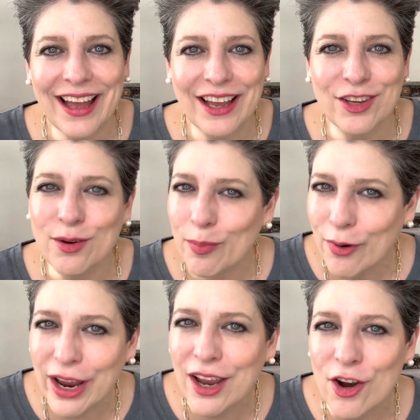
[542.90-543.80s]
Your
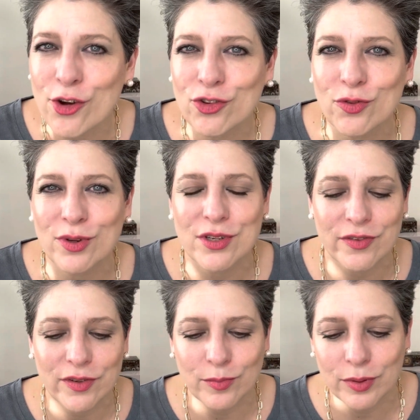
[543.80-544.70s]
brain goes to a
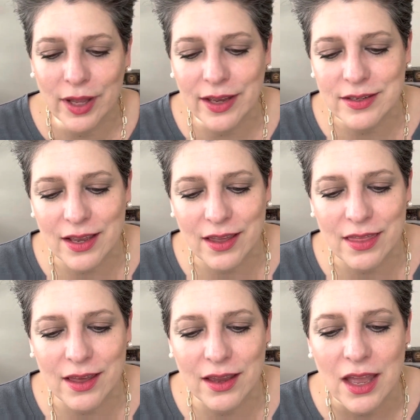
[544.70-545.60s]
different place, I
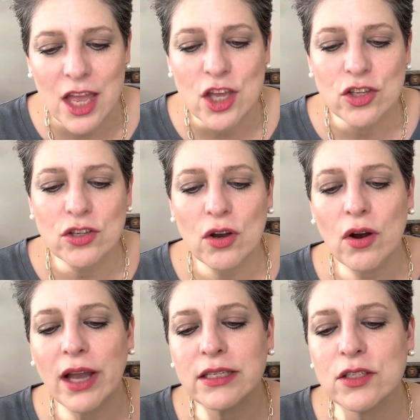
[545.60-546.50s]
think.
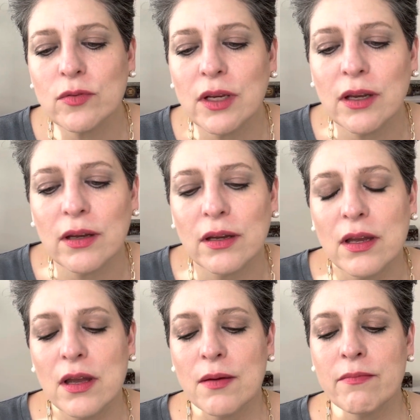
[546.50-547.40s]
So I just want to
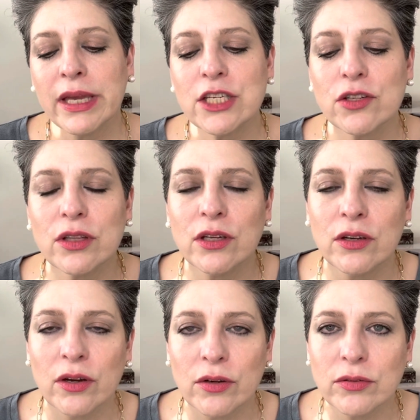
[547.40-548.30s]
mention the
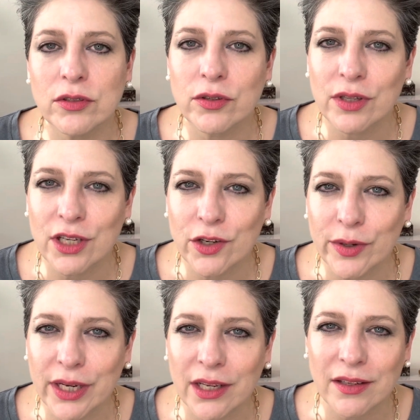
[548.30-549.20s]
notes or the
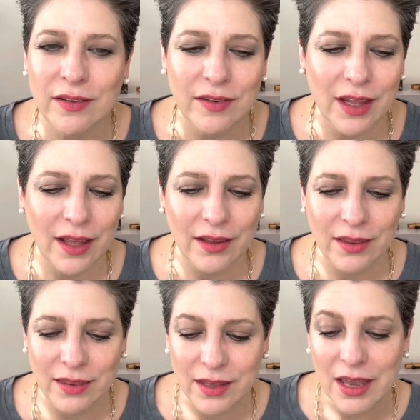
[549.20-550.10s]
ingredients that
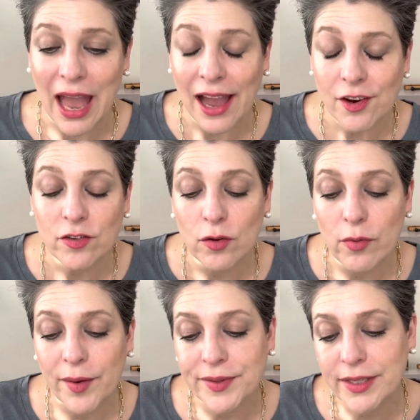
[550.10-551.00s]
the actual
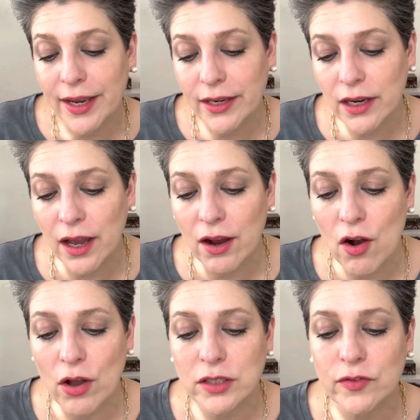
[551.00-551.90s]
website
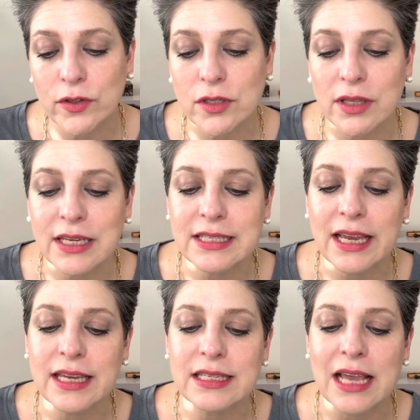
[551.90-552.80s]
calls for. So they
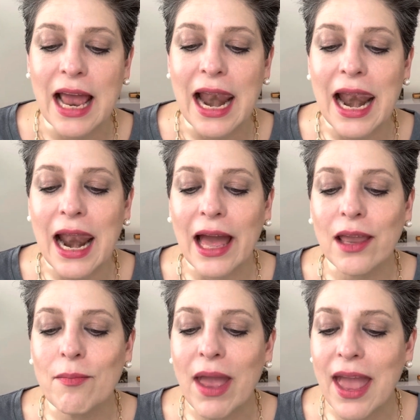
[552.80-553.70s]
say is
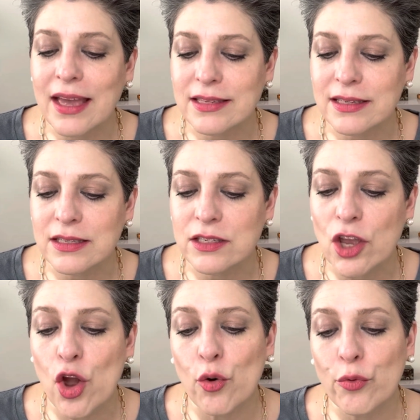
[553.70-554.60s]
lime essence,
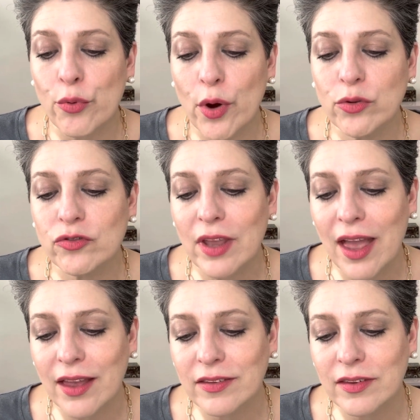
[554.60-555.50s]
rose
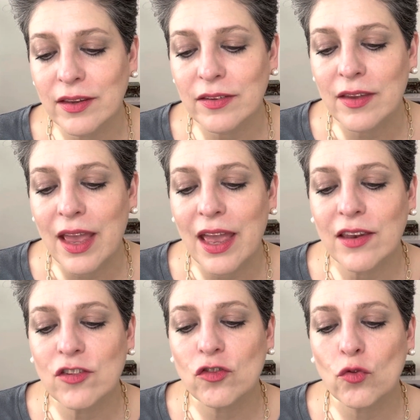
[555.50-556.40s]
essence,
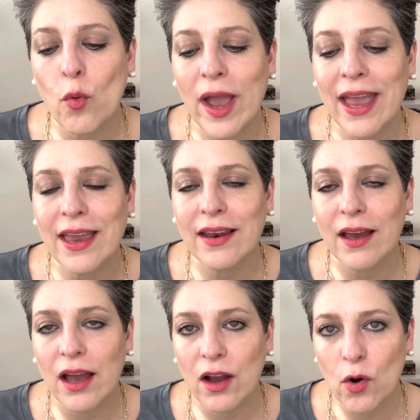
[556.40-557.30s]
and suede
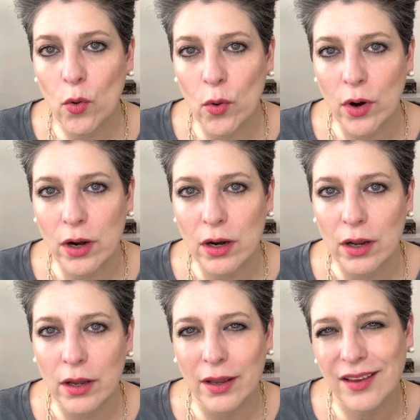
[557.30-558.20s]
accord.
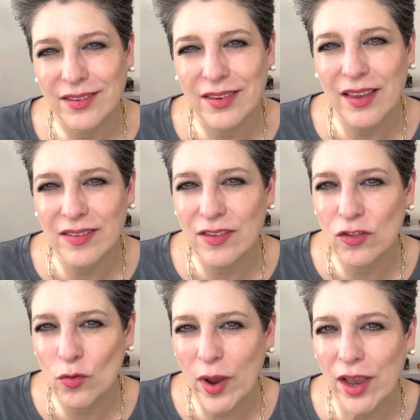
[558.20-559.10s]
I guess that's the
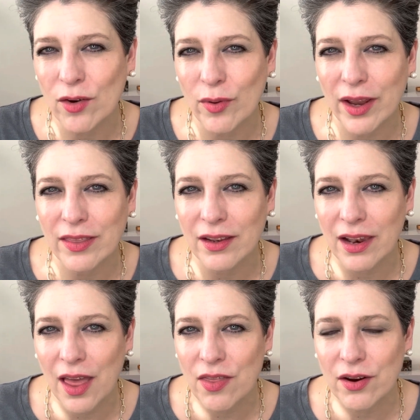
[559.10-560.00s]
suede, right? The
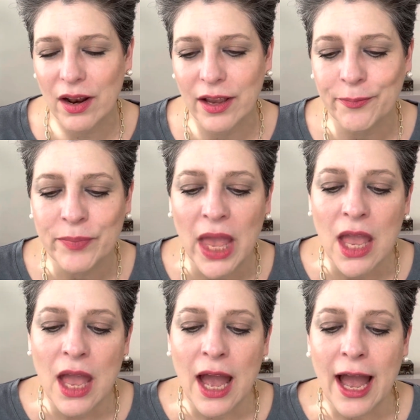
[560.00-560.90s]
leather like.
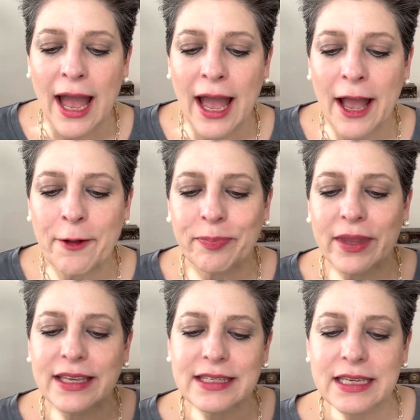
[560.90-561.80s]

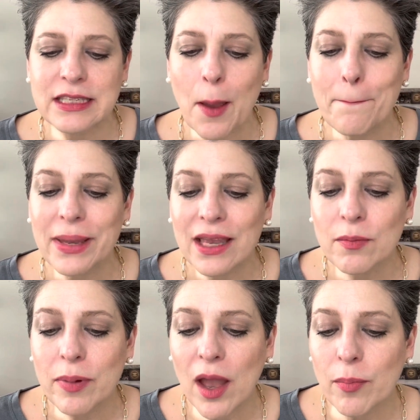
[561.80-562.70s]
It says
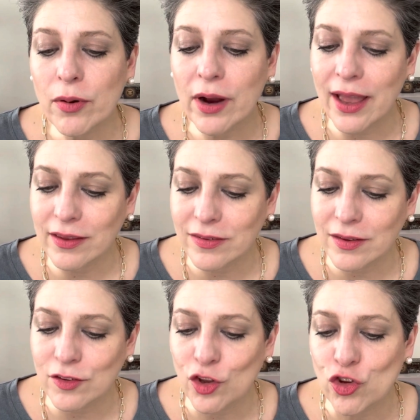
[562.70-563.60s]
pink pepper
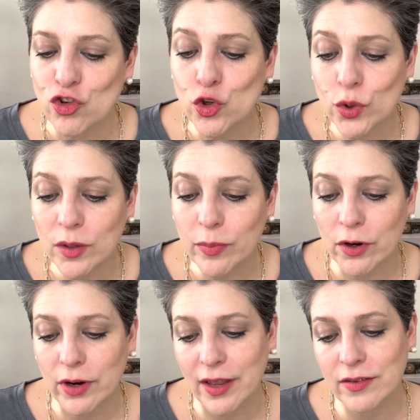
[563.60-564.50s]
essence,
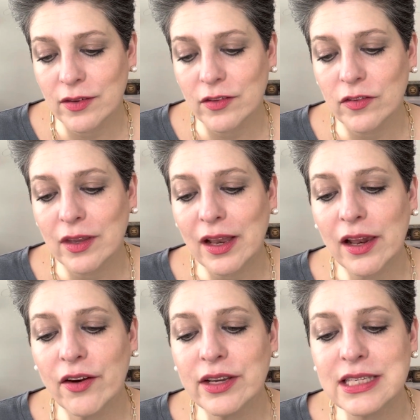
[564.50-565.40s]
juniper essence,
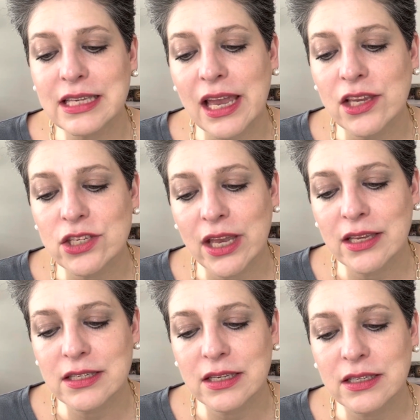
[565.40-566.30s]
clary sage
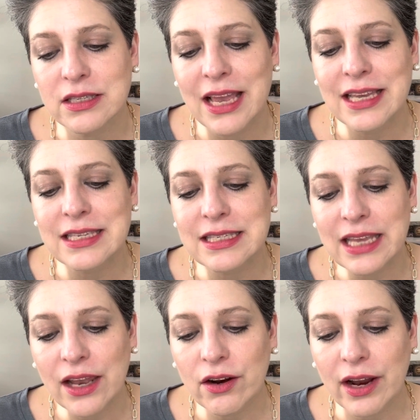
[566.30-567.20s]
essence,
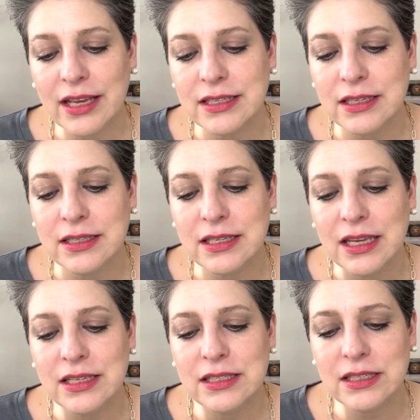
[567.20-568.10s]
cedar essence,
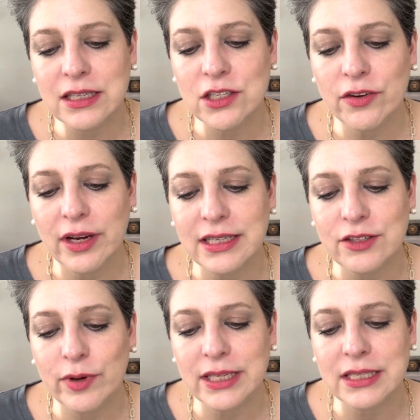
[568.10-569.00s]

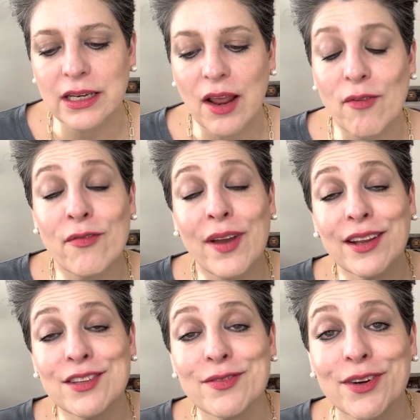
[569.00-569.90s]
citrax resin,
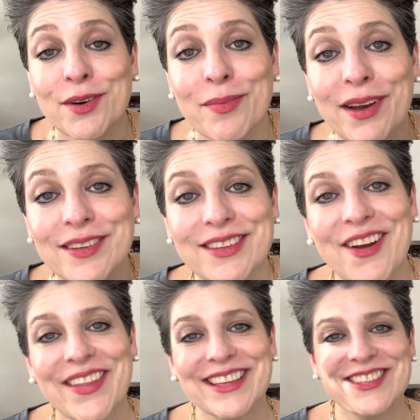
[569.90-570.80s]
vetiver, and musk.
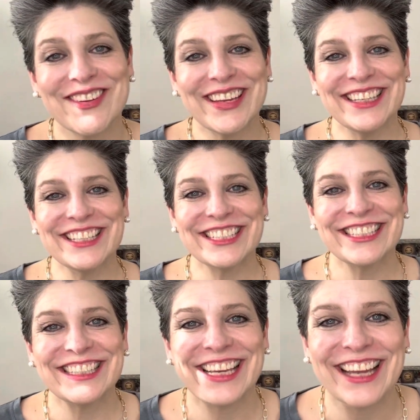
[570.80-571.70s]
Oh, that's so
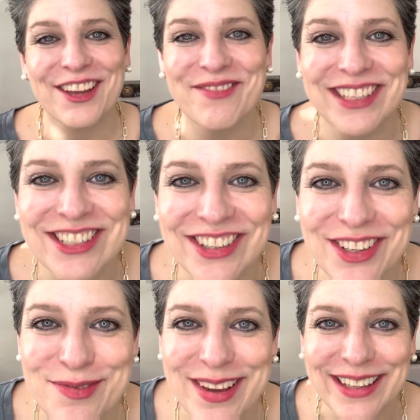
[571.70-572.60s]
interesting. I mentioned
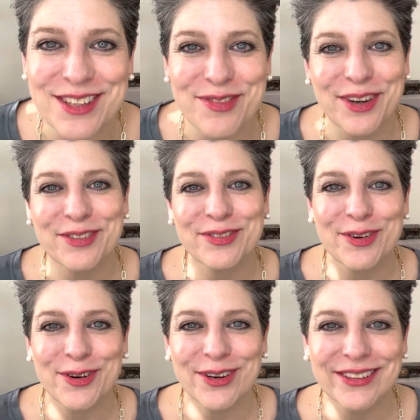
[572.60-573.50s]
the vetiver, of
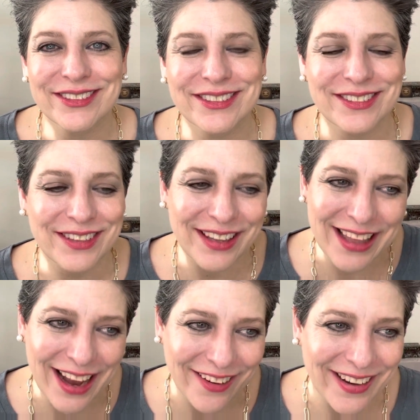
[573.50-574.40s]
course,
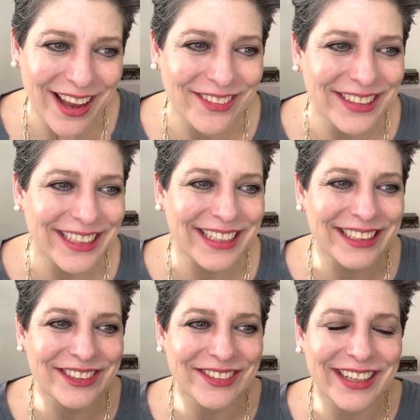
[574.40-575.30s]
that
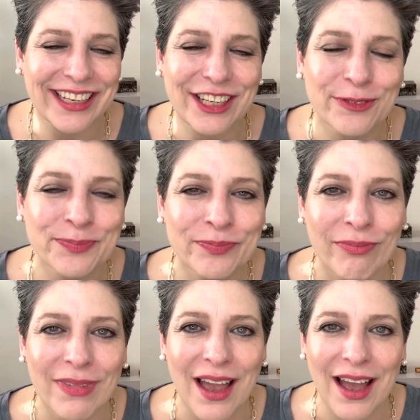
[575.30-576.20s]
groundedness, right?
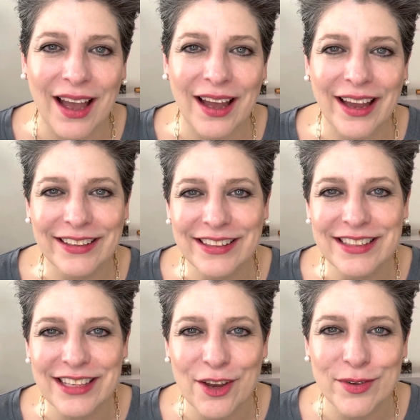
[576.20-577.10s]
I did
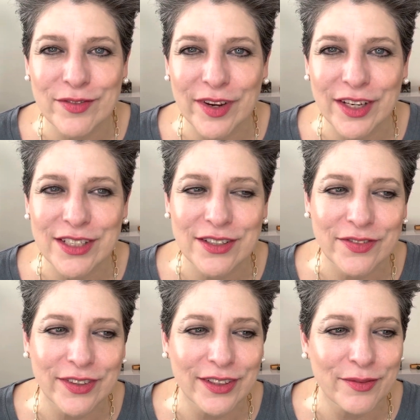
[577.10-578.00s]
say it was very
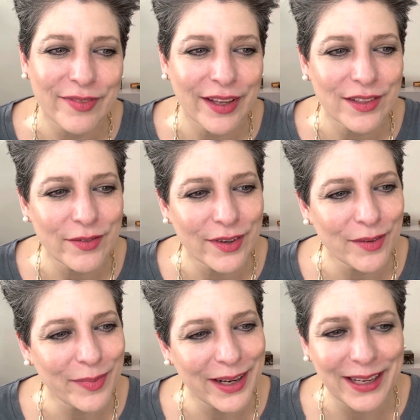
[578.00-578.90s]
different than
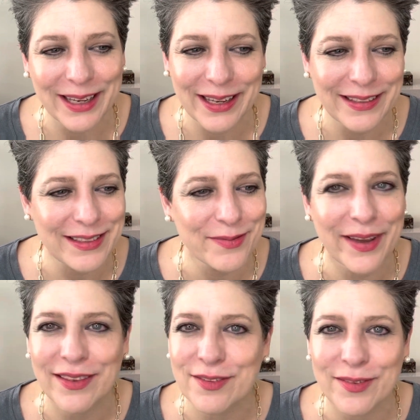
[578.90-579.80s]
vetiver, but I guess the
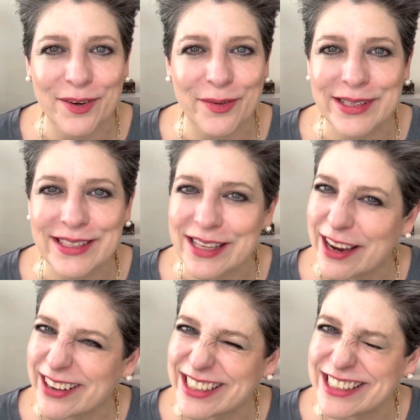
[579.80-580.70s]
vetiver was
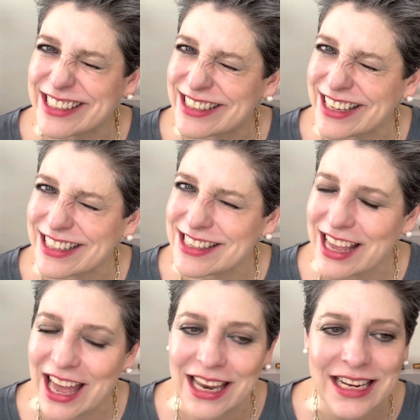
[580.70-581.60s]
there, and it just has
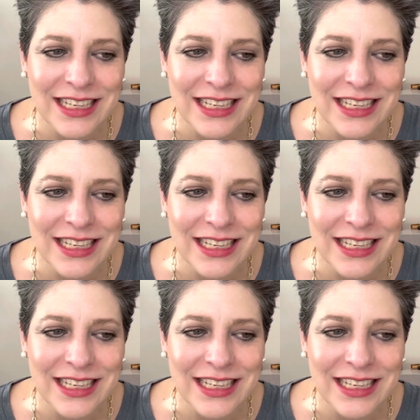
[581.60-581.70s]
that